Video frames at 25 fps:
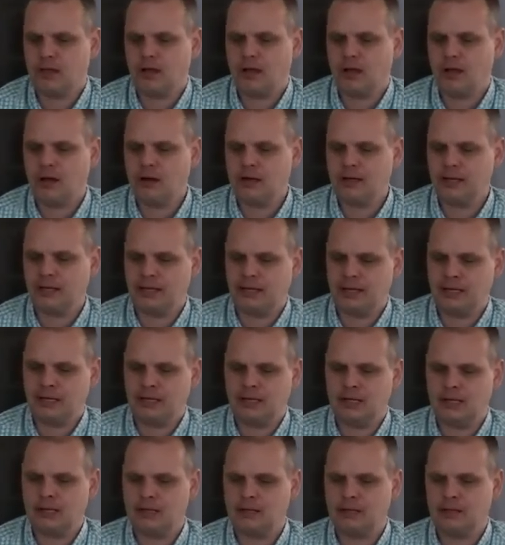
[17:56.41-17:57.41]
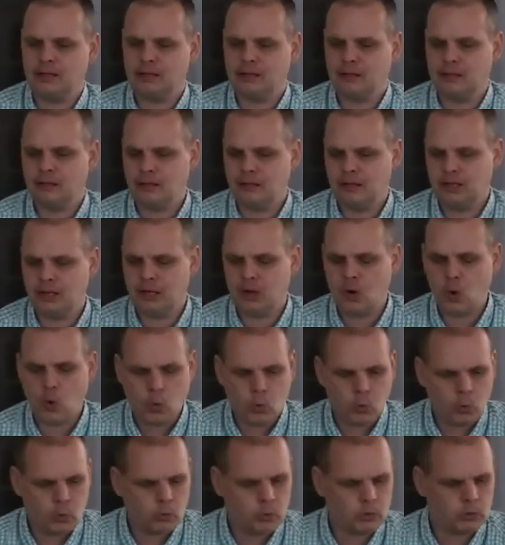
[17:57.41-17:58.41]
are in the
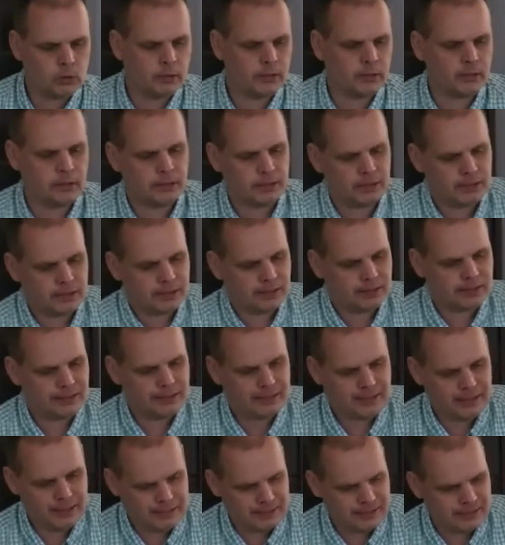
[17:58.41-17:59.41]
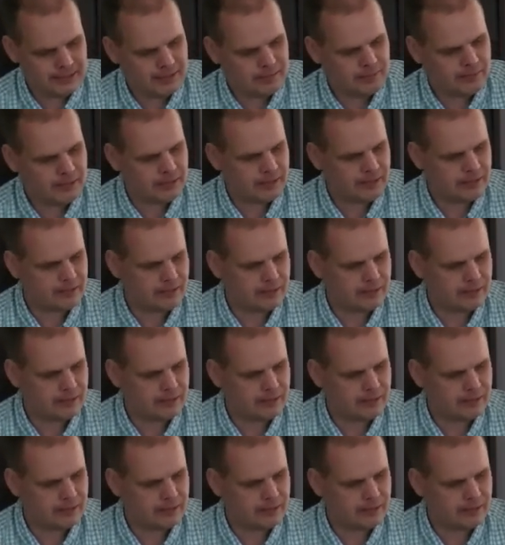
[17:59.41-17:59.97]
Old Testament?